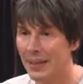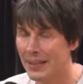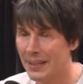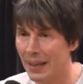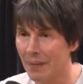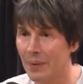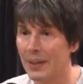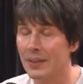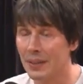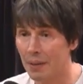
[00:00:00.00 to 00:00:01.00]
in time when
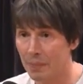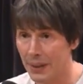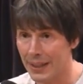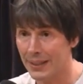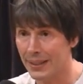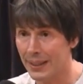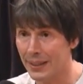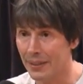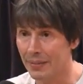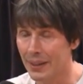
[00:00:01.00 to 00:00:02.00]
there's complexity in
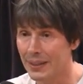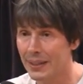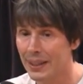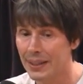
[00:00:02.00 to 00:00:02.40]
the universe.